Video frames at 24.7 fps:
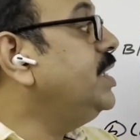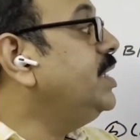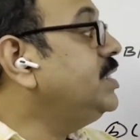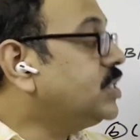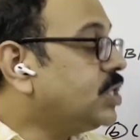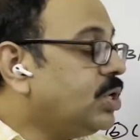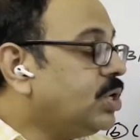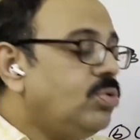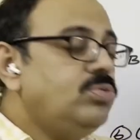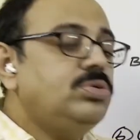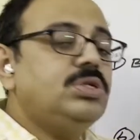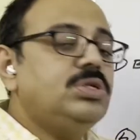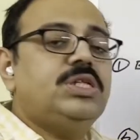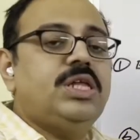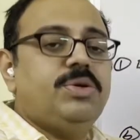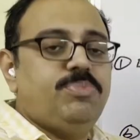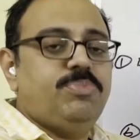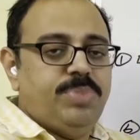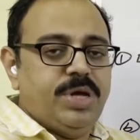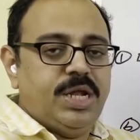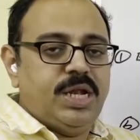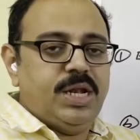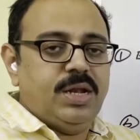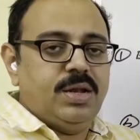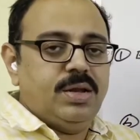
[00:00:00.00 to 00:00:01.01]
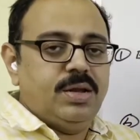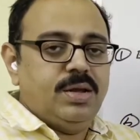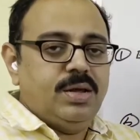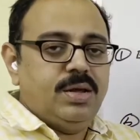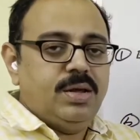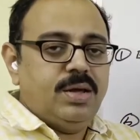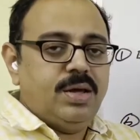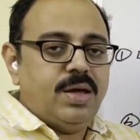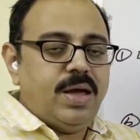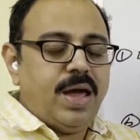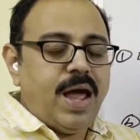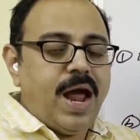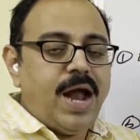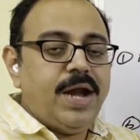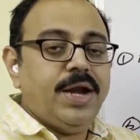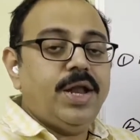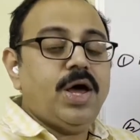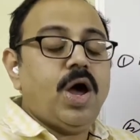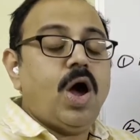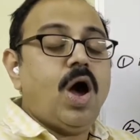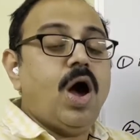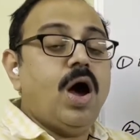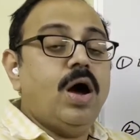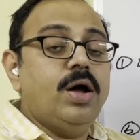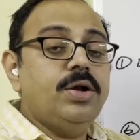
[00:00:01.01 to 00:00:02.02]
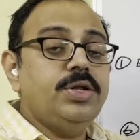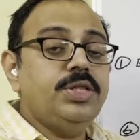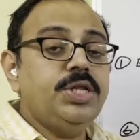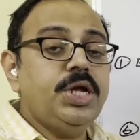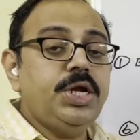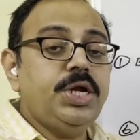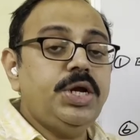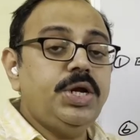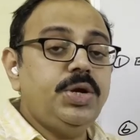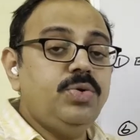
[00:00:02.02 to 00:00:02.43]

discounts the bill and on the